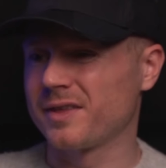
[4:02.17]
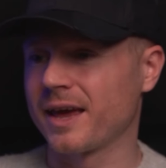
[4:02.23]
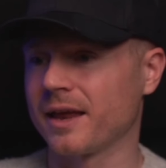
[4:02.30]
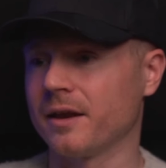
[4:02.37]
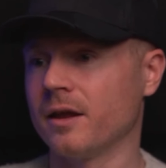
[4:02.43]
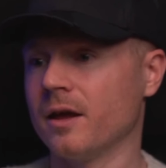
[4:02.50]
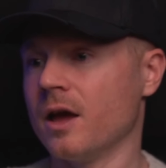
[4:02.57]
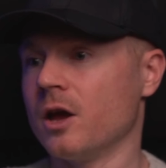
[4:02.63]

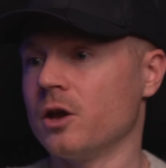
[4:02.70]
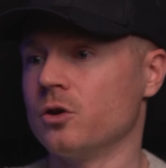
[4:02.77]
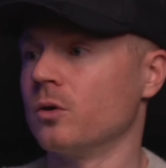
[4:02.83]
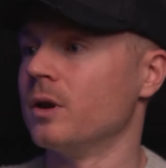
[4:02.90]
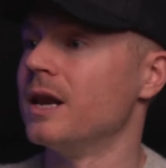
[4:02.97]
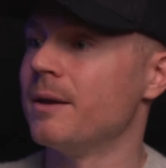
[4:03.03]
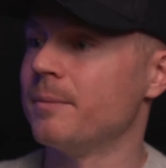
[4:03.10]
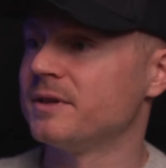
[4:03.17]
then
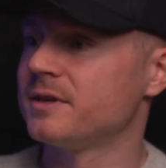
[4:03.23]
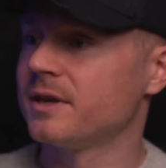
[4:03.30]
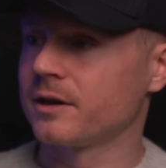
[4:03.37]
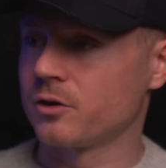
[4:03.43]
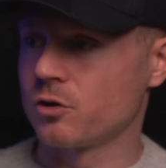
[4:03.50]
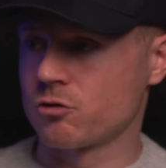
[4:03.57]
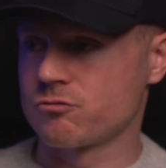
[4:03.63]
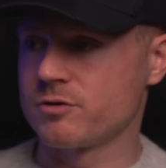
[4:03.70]
you're
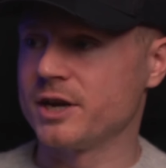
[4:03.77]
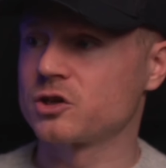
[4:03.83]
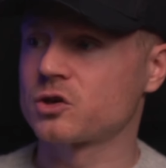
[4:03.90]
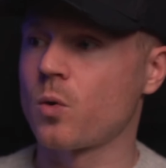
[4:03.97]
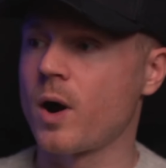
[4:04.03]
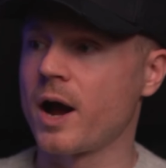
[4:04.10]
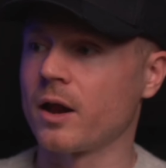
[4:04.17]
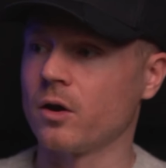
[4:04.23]
limiting your reach
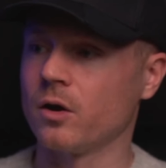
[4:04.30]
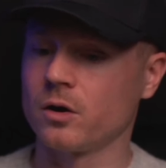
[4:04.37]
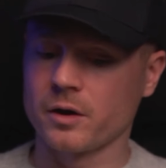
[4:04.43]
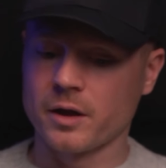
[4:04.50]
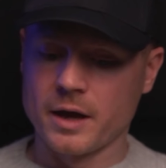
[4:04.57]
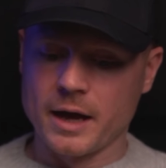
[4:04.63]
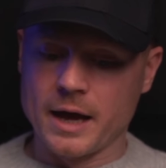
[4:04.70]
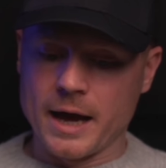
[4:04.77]
quite a
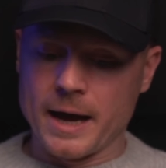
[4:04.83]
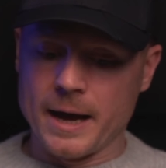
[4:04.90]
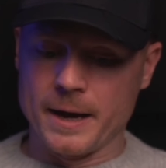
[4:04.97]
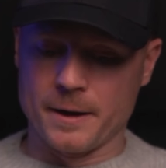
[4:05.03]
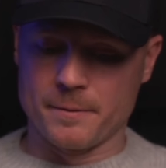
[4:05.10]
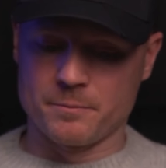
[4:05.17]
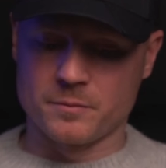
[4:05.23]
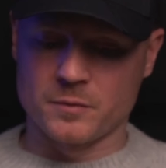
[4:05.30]
lot.
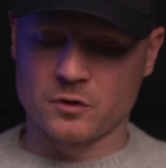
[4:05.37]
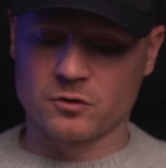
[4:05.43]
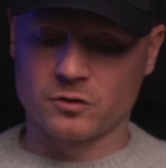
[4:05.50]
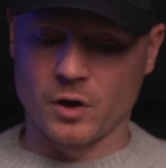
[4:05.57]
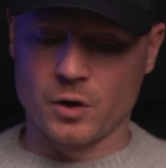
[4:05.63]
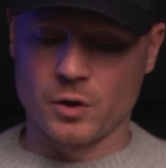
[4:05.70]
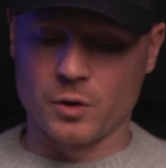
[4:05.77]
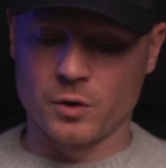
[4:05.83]

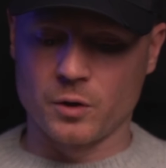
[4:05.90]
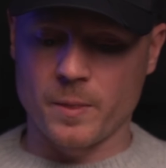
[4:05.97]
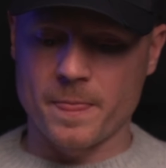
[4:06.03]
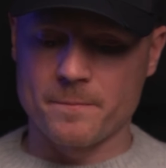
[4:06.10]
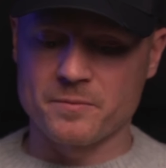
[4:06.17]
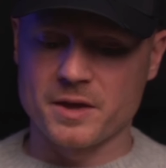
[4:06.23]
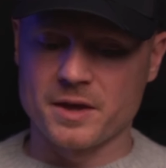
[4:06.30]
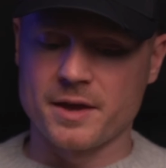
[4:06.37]
So
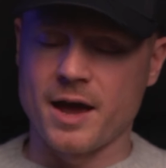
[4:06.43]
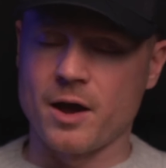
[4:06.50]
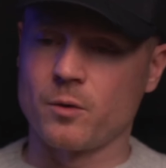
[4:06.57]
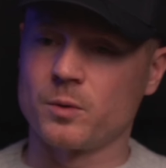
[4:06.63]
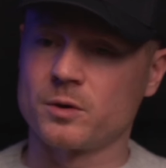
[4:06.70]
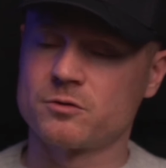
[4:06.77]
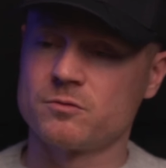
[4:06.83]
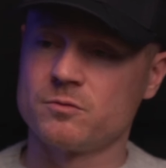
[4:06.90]

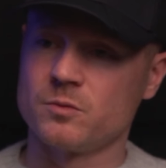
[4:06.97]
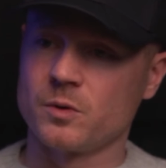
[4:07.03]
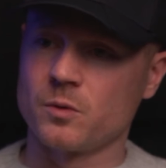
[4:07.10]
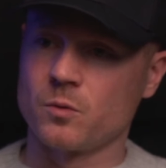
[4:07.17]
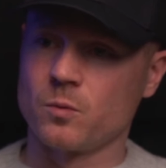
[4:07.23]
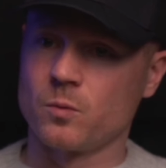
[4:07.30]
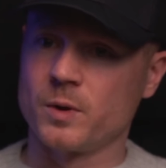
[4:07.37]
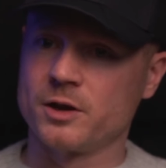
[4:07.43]
yeah,
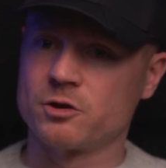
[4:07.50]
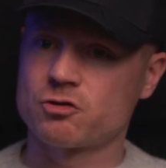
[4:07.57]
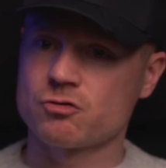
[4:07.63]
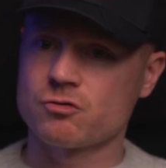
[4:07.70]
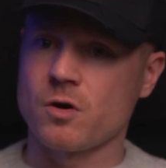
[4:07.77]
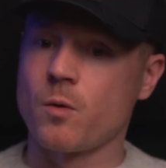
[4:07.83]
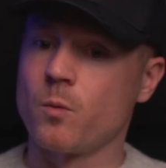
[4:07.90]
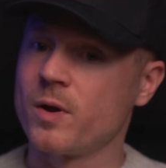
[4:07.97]
we
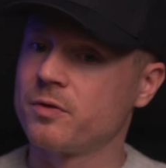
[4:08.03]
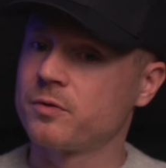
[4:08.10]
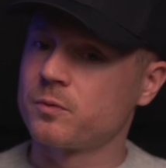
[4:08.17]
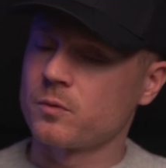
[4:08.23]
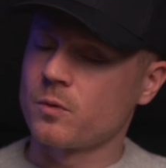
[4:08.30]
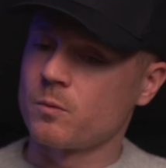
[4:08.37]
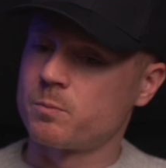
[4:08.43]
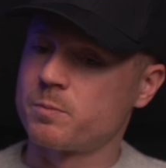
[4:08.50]
try
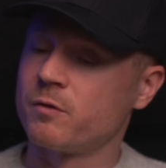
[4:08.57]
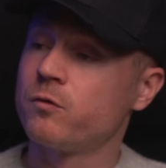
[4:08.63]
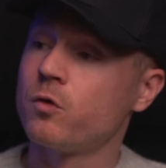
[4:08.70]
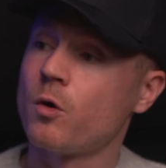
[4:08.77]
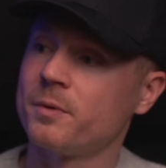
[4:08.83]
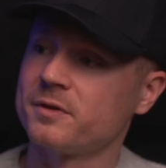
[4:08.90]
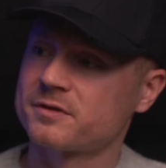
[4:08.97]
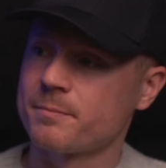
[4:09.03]
with
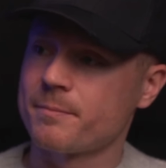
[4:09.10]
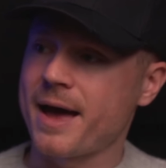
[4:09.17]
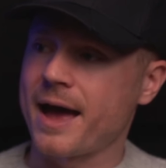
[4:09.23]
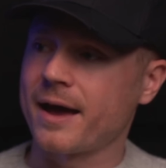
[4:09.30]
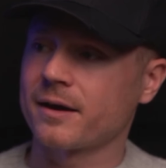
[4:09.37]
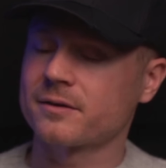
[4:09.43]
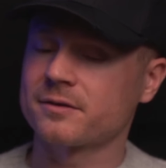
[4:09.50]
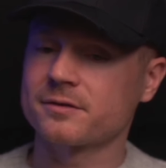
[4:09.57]
Performance
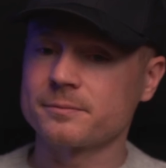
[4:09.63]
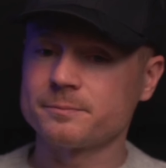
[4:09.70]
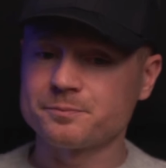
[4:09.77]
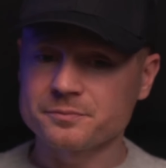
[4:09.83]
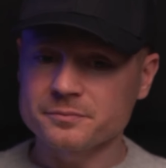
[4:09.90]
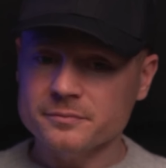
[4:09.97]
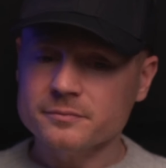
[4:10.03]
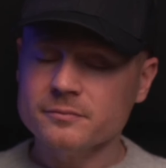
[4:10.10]
Max.
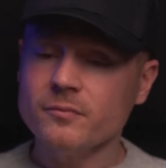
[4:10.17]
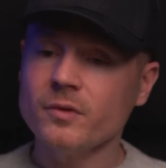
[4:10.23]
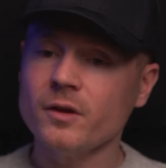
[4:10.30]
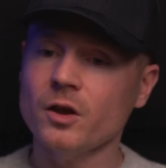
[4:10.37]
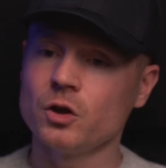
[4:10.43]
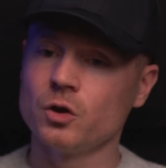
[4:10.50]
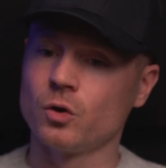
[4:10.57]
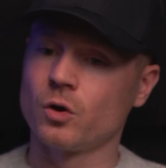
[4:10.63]

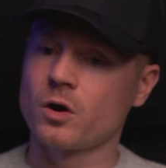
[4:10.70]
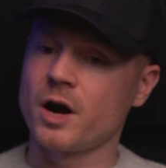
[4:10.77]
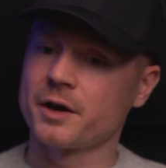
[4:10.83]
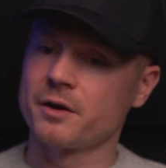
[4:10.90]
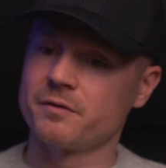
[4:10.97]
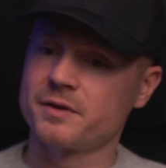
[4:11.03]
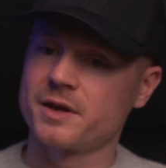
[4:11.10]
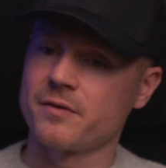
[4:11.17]
You're
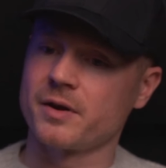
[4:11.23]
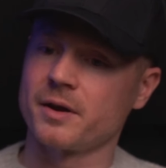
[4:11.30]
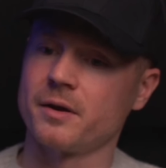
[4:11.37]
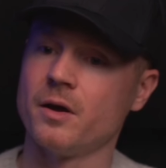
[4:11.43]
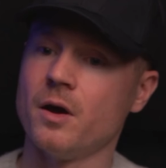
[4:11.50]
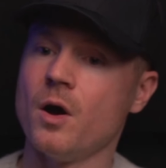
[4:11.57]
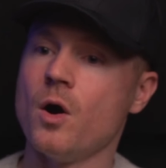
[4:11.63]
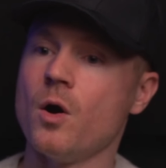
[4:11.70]
kind of
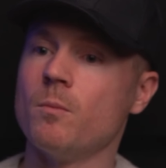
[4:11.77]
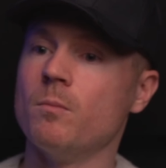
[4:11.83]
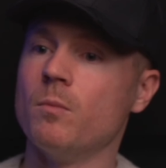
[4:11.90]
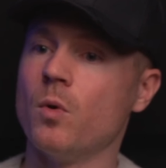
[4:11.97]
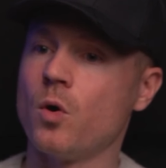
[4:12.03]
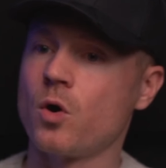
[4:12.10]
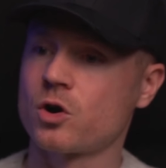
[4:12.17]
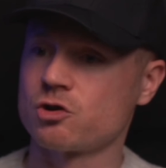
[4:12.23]
giving
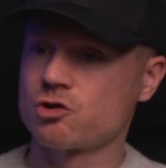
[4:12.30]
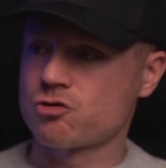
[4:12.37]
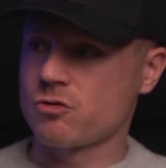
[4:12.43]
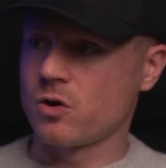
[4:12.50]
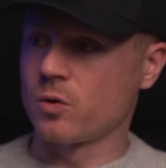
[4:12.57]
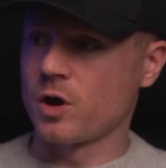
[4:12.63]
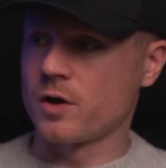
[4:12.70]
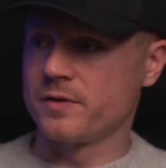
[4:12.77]
more
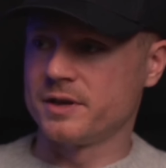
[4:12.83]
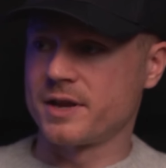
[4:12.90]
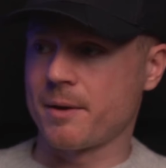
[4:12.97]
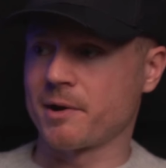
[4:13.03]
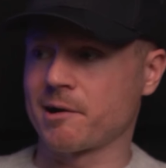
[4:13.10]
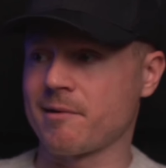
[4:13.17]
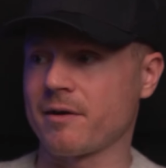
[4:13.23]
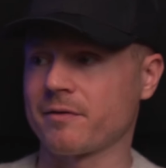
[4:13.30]
control over
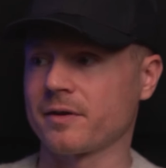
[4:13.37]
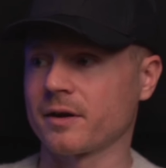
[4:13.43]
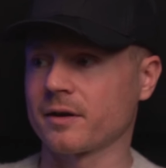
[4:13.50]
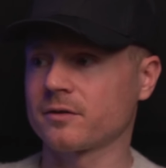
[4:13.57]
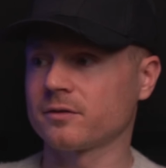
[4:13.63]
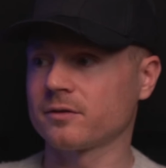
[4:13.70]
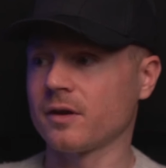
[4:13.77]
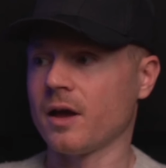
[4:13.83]

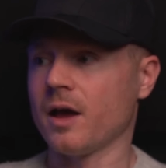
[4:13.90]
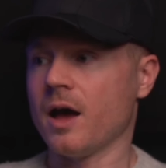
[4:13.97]
demographics